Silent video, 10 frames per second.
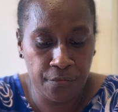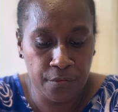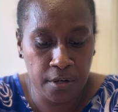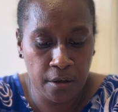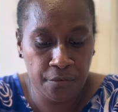
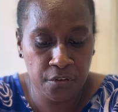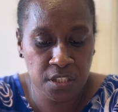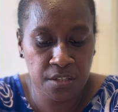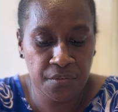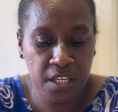
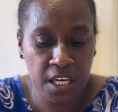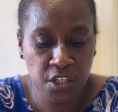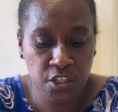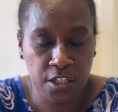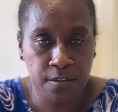
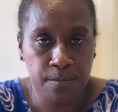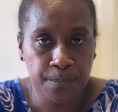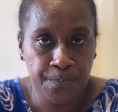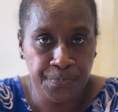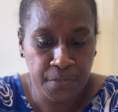diversification,
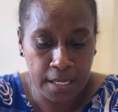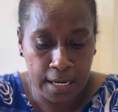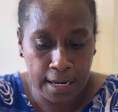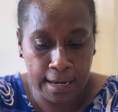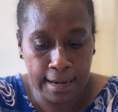
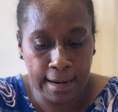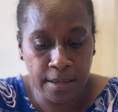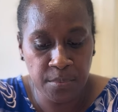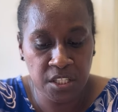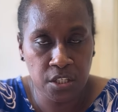
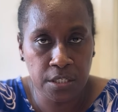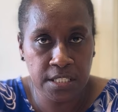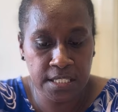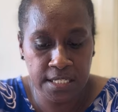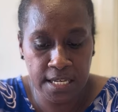climate
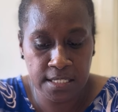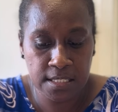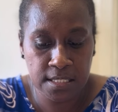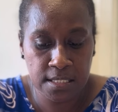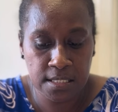
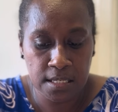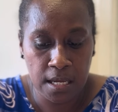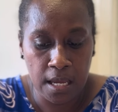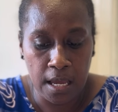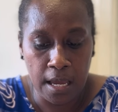resilience,
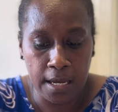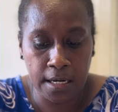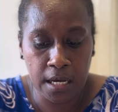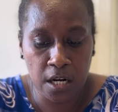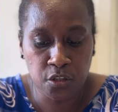
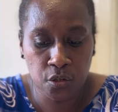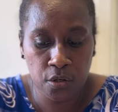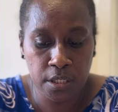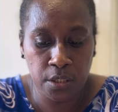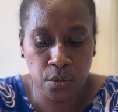and
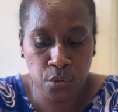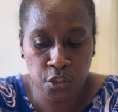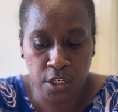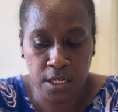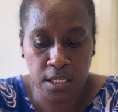cultural
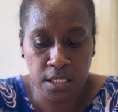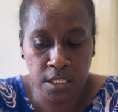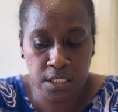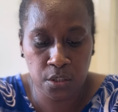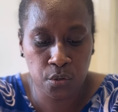inclusion
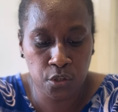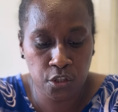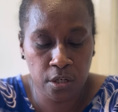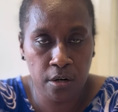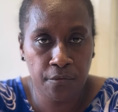is
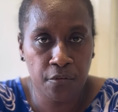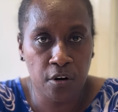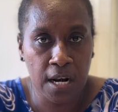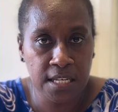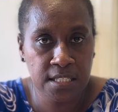crucial for
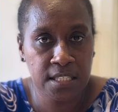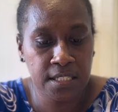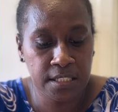lasting